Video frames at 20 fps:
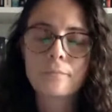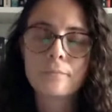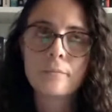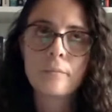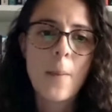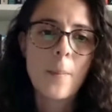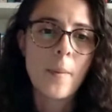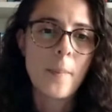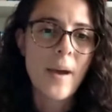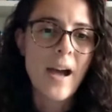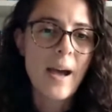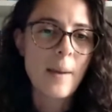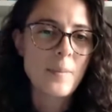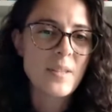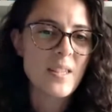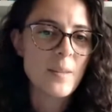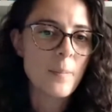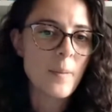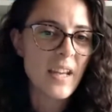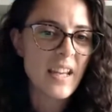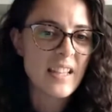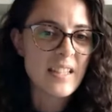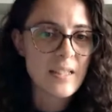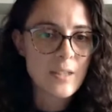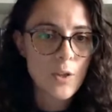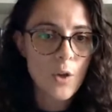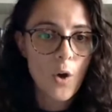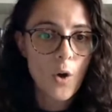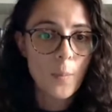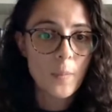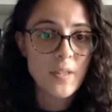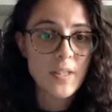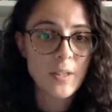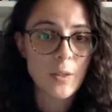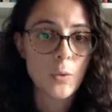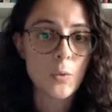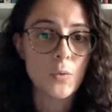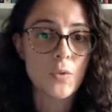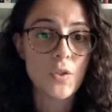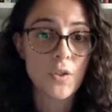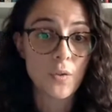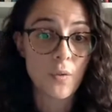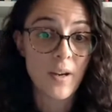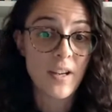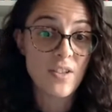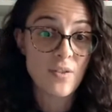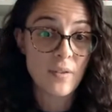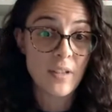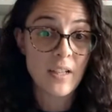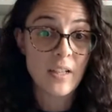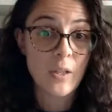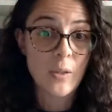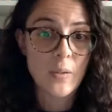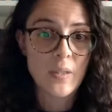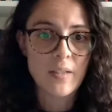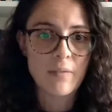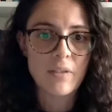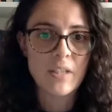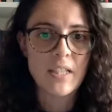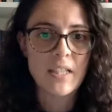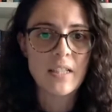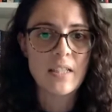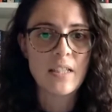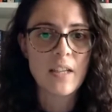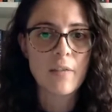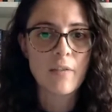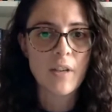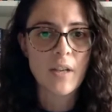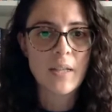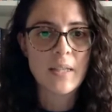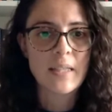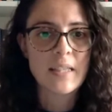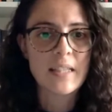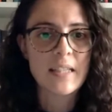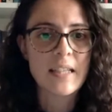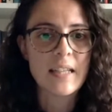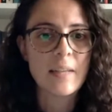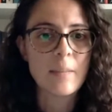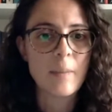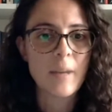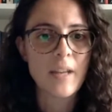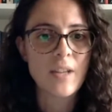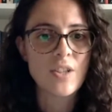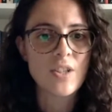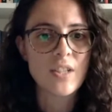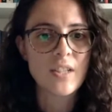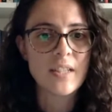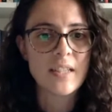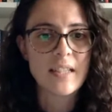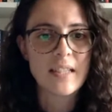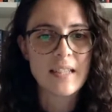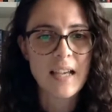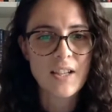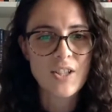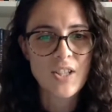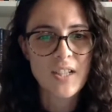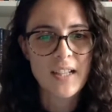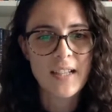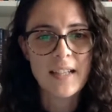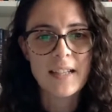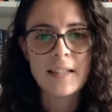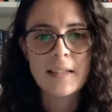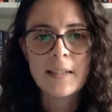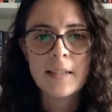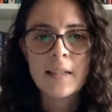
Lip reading: But perhaps the biggest obstacle to greater inclusivity and diversity in pensions is actually